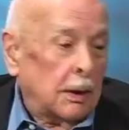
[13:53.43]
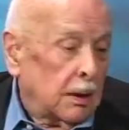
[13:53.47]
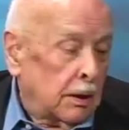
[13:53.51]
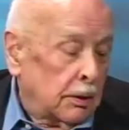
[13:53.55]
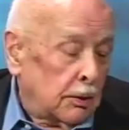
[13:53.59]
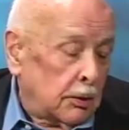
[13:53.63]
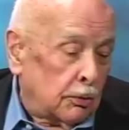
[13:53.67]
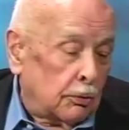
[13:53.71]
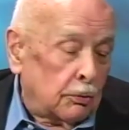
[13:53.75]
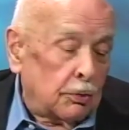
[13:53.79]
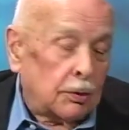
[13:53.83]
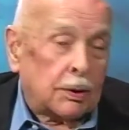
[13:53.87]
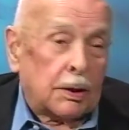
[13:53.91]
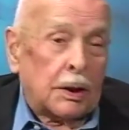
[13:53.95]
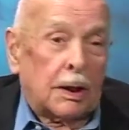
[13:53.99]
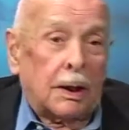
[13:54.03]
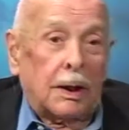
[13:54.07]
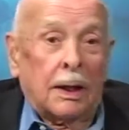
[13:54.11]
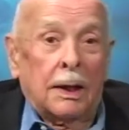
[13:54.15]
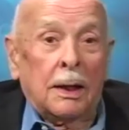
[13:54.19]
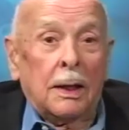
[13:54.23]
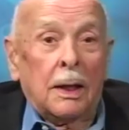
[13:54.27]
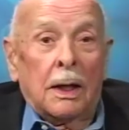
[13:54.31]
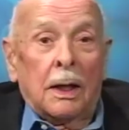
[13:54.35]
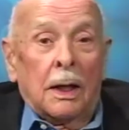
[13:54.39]
And as you
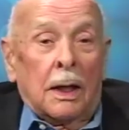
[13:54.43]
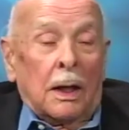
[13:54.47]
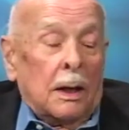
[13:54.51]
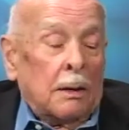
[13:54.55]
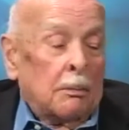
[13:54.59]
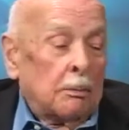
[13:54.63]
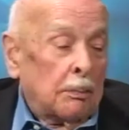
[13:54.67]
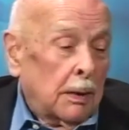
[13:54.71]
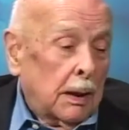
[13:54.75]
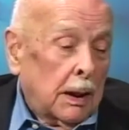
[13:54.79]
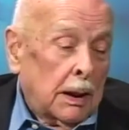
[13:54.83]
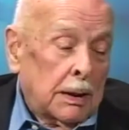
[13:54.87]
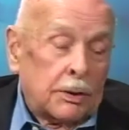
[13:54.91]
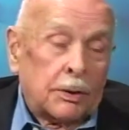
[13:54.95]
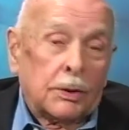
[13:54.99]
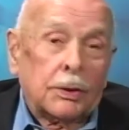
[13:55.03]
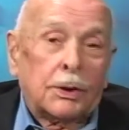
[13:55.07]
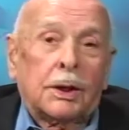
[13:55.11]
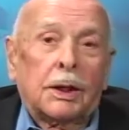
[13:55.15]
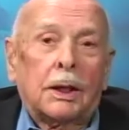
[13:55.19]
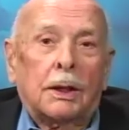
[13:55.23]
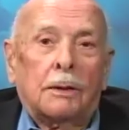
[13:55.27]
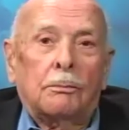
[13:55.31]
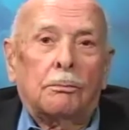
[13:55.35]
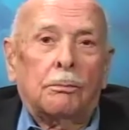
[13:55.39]
say, I
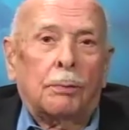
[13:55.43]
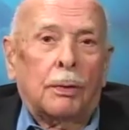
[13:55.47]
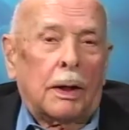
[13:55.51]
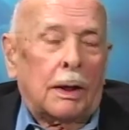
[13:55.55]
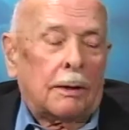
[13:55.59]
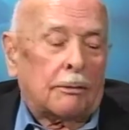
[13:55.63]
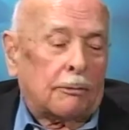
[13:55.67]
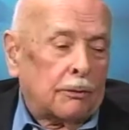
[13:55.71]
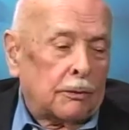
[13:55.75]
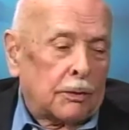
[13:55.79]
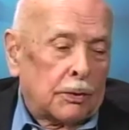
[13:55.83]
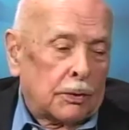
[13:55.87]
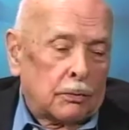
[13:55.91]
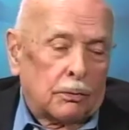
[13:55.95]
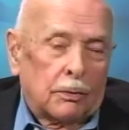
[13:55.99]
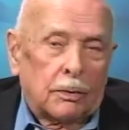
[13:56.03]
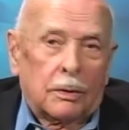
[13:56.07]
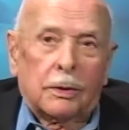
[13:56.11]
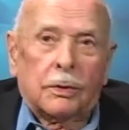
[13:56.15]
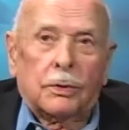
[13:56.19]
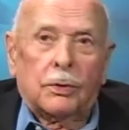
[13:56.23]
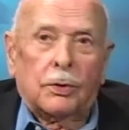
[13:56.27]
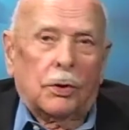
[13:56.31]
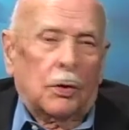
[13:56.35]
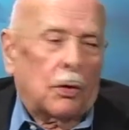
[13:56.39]
just had breakfast
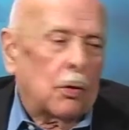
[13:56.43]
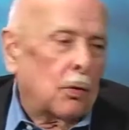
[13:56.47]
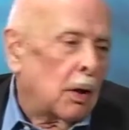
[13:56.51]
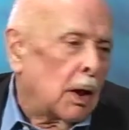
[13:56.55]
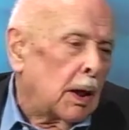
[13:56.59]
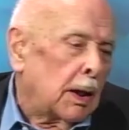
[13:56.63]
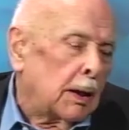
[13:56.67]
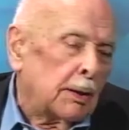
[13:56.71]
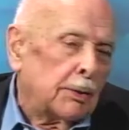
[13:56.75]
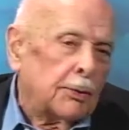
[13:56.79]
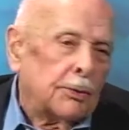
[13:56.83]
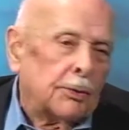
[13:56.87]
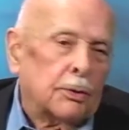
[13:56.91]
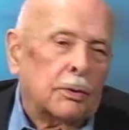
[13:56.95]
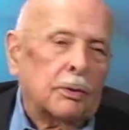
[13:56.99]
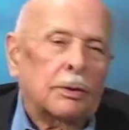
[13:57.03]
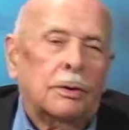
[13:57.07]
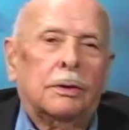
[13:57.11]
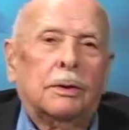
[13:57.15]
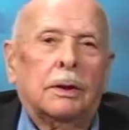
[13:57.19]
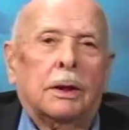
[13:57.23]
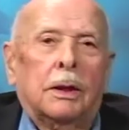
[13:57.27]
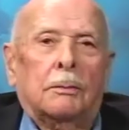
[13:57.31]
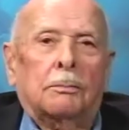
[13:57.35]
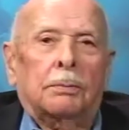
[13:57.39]
with Joe Ollinger
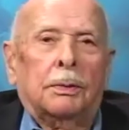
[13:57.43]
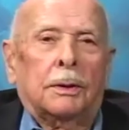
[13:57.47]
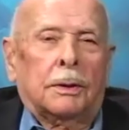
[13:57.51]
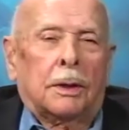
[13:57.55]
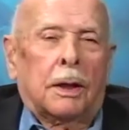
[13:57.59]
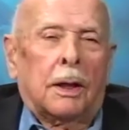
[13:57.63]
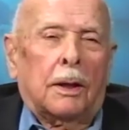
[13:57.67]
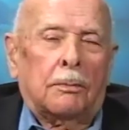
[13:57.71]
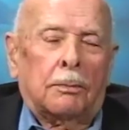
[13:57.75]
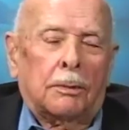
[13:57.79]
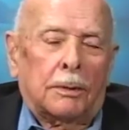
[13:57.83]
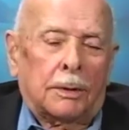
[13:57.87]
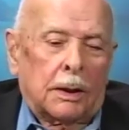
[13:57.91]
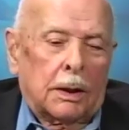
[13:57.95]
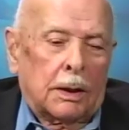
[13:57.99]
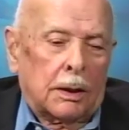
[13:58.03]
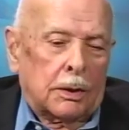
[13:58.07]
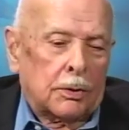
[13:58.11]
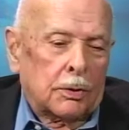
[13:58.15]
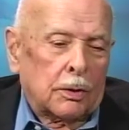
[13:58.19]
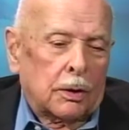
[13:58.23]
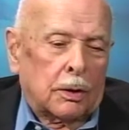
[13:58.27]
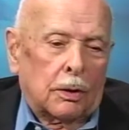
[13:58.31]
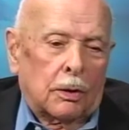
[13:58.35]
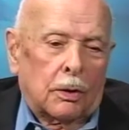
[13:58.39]
a couple
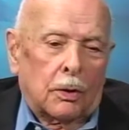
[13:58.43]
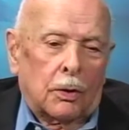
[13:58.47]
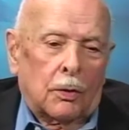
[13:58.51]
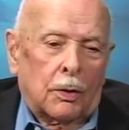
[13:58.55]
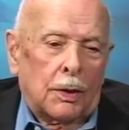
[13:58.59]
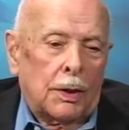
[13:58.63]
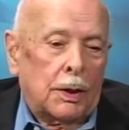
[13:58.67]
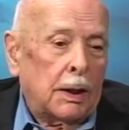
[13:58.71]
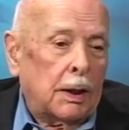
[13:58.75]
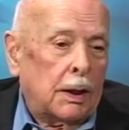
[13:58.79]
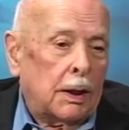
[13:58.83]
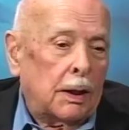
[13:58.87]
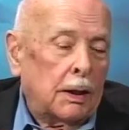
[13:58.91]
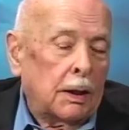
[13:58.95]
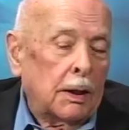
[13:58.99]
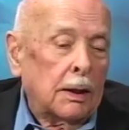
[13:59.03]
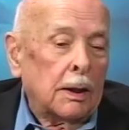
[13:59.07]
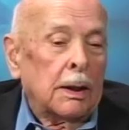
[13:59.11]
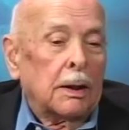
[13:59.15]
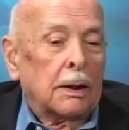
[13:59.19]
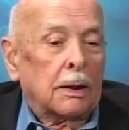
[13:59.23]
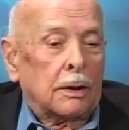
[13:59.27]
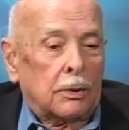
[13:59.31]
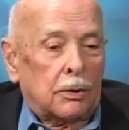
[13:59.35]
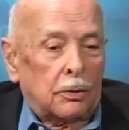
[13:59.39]
days ago, and he,
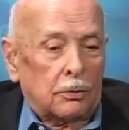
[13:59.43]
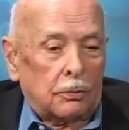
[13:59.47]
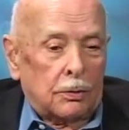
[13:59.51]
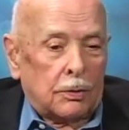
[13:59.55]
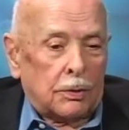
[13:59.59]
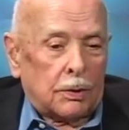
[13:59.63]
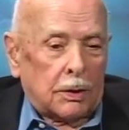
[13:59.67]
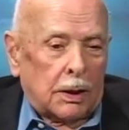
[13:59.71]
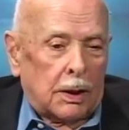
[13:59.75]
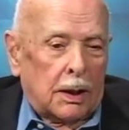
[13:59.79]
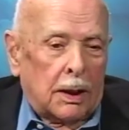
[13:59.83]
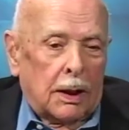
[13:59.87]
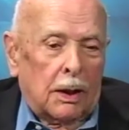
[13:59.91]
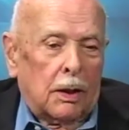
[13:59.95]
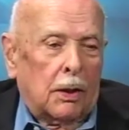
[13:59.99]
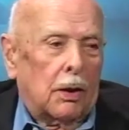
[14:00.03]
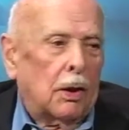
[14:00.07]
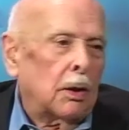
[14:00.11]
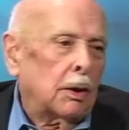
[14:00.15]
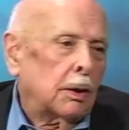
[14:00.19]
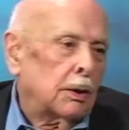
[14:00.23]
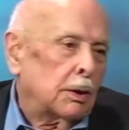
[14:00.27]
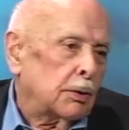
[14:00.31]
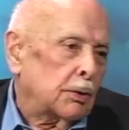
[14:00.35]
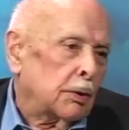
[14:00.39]
as you say,
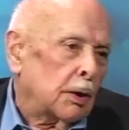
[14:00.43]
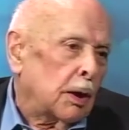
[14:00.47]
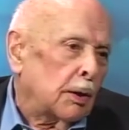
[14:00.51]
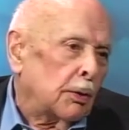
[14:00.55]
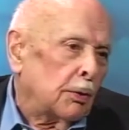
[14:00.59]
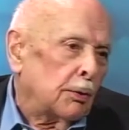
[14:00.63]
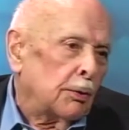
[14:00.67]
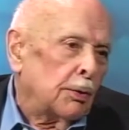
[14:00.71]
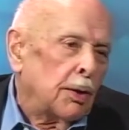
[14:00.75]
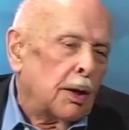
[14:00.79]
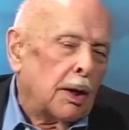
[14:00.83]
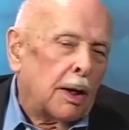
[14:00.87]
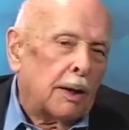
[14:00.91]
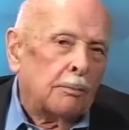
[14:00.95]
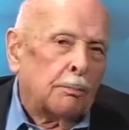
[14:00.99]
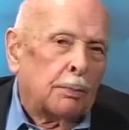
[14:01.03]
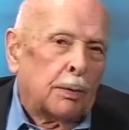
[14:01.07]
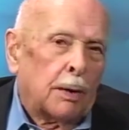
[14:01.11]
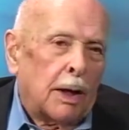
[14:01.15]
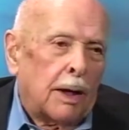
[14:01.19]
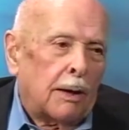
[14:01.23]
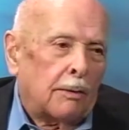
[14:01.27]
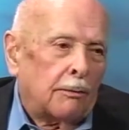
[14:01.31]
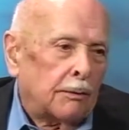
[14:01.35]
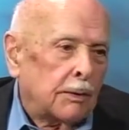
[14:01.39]
all these other
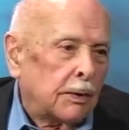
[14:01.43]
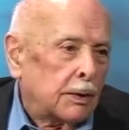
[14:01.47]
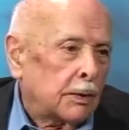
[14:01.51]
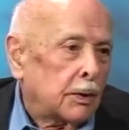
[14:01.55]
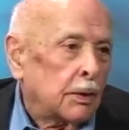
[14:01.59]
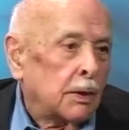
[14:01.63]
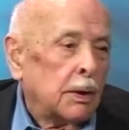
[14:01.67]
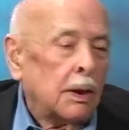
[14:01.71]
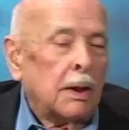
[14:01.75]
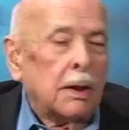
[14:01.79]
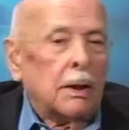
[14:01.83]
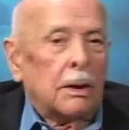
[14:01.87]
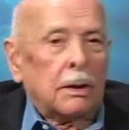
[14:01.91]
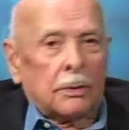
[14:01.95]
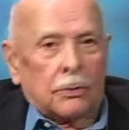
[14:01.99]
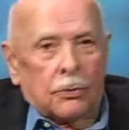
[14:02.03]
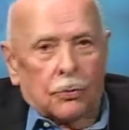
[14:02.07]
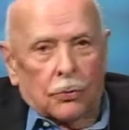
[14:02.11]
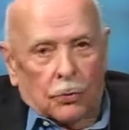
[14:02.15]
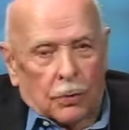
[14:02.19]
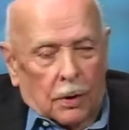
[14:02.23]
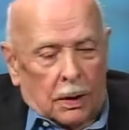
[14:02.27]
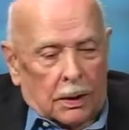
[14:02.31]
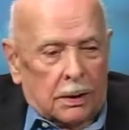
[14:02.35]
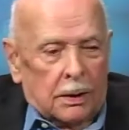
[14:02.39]
nonprofits
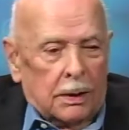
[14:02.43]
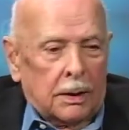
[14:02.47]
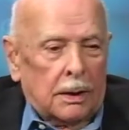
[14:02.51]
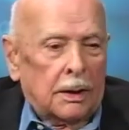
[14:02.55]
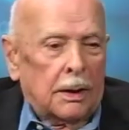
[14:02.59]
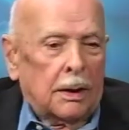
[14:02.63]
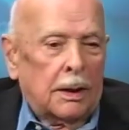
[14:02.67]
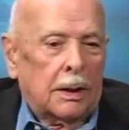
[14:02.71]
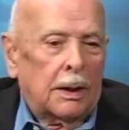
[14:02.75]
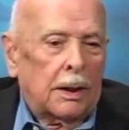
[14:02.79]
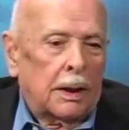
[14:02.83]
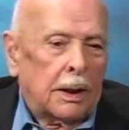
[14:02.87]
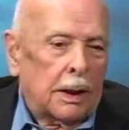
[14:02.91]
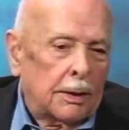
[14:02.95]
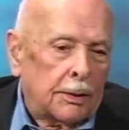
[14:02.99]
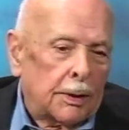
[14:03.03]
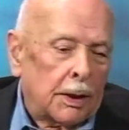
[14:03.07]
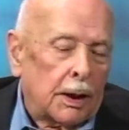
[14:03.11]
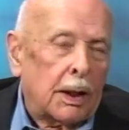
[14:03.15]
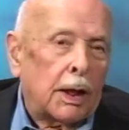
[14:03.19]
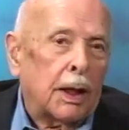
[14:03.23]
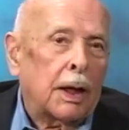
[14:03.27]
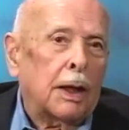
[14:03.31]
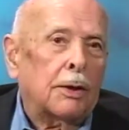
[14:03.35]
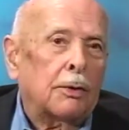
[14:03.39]
joined in, and
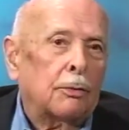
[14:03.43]
they had